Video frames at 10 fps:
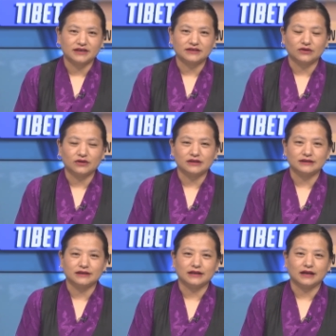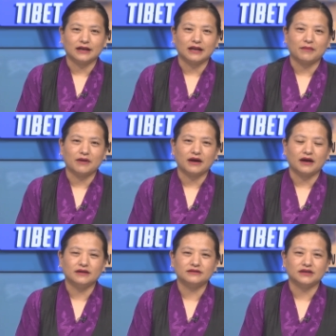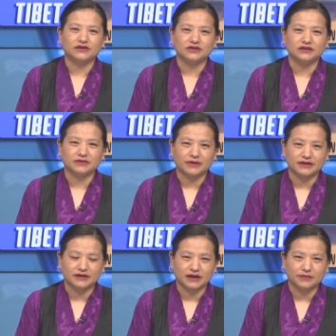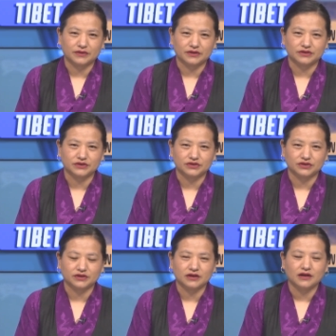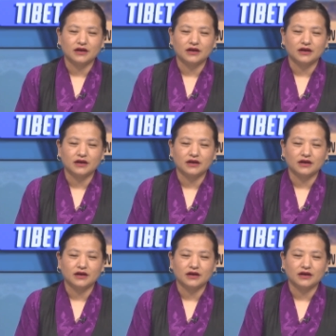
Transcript: His Holiness the Dalai Lama and Central Tibetan Administration.